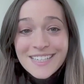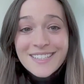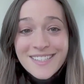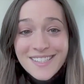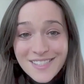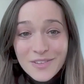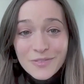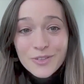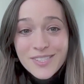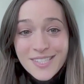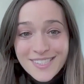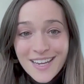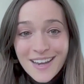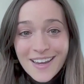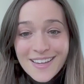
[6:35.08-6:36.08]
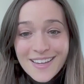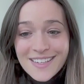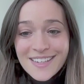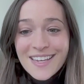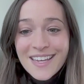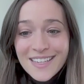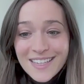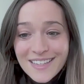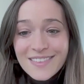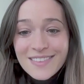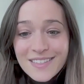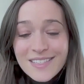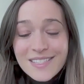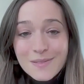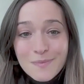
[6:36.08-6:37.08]
civil society in
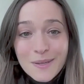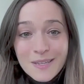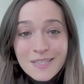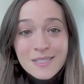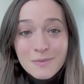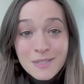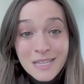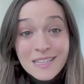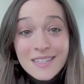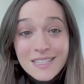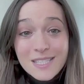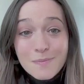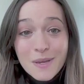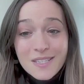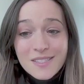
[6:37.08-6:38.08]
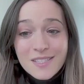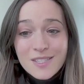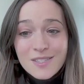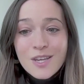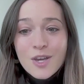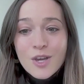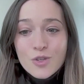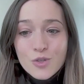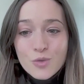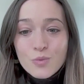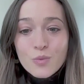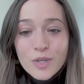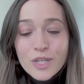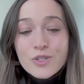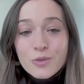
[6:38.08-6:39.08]
these spaces
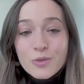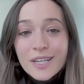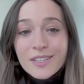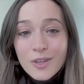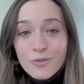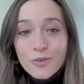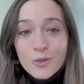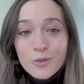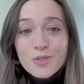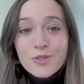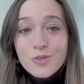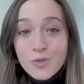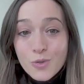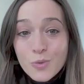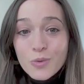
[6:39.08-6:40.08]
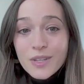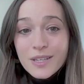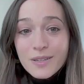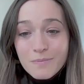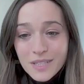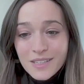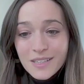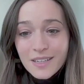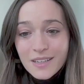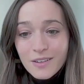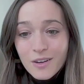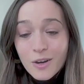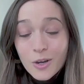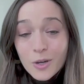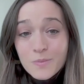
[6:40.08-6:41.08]
to redirect the focus to the immediate
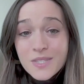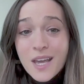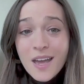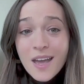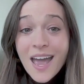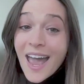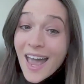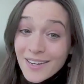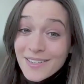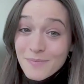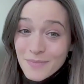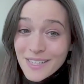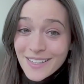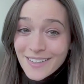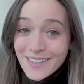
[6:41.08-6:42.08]
harms and immediate